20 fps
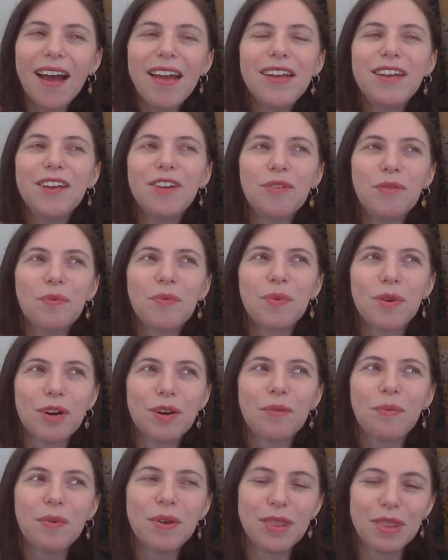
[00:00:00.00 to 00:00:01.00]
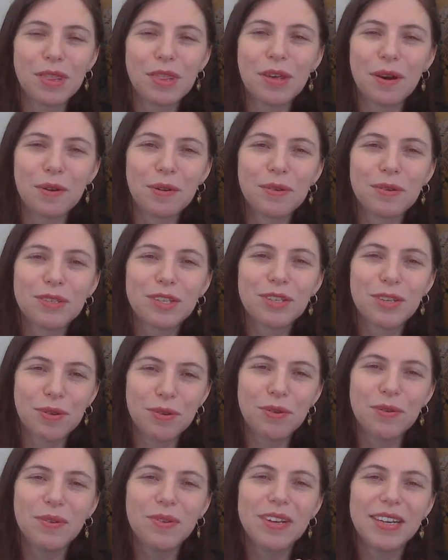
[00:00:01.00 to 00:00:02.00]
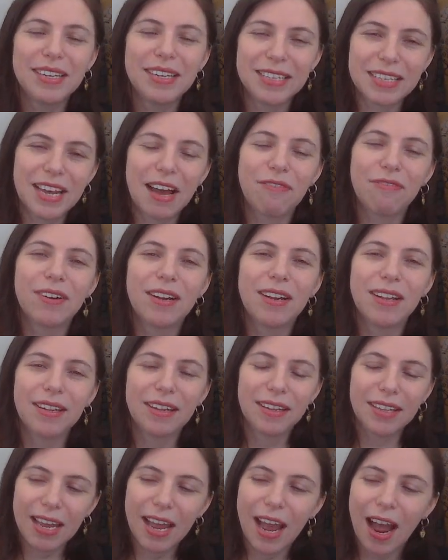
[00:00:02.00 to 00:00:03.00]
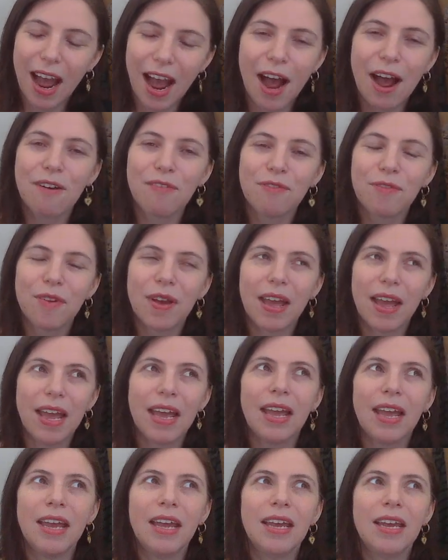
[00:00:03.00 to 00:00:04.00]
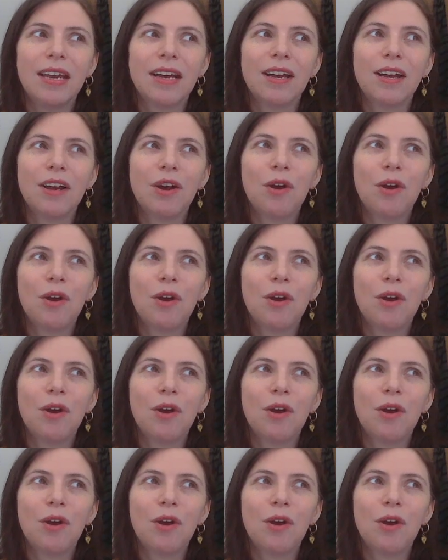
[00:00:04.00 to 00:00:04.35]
can work with those who can definitely have a